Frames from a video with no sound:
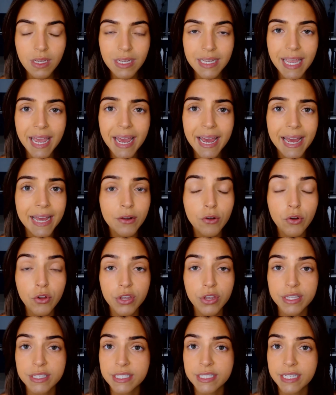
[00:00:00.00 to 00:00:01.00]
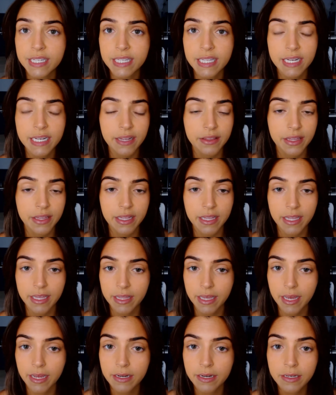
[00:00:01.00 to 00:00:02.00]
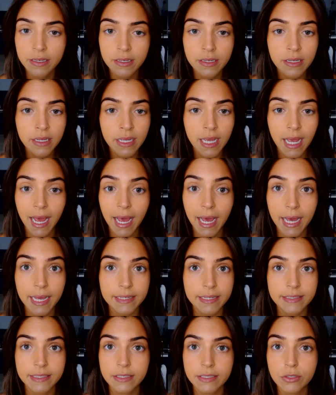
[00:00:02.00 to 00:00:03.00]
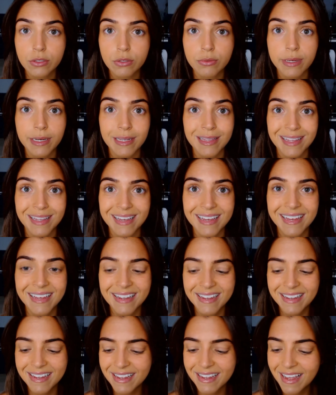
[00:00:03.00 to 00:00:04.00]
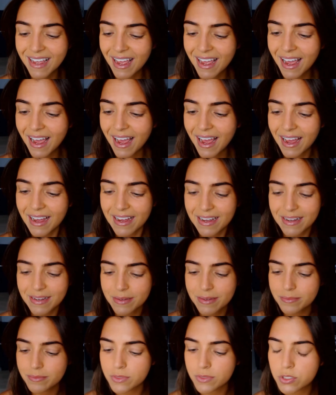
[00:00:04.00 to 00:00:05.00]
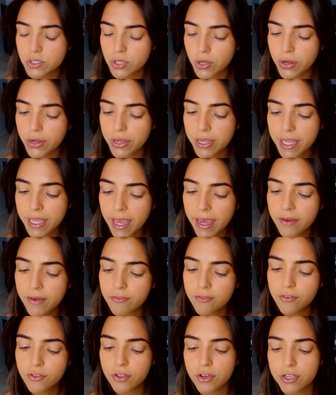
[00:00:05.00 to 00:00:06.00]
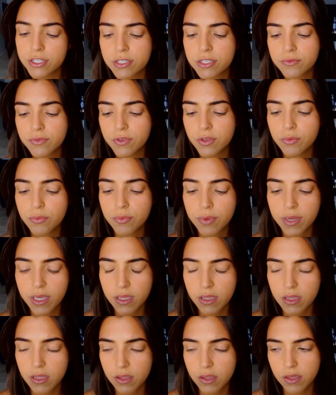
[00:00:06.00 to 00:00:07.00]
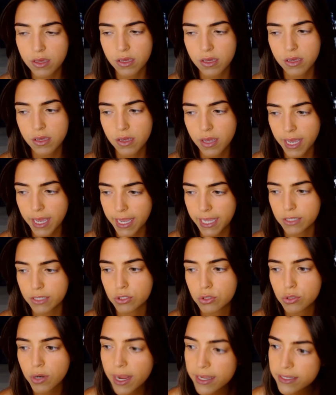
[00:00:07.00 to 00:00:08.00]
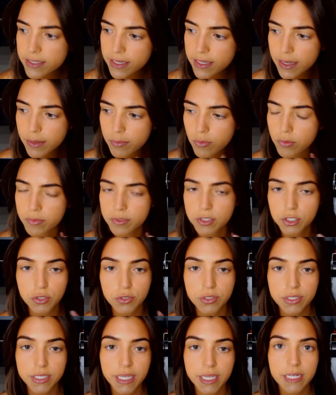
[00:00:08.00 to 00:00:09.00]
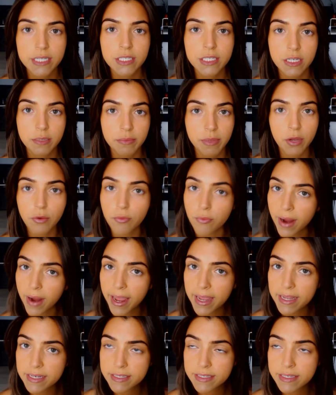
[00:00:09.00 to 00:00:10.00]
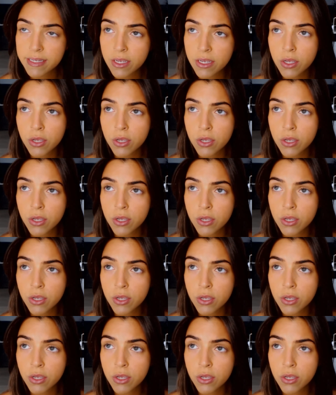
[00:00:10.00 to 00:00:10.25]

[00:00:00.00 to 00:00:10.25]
Yeah, and no concealer, nothing like that. I didn't do anything. So yeah, for those of you with, I guess, dry skin or mature skin, it's going to be great.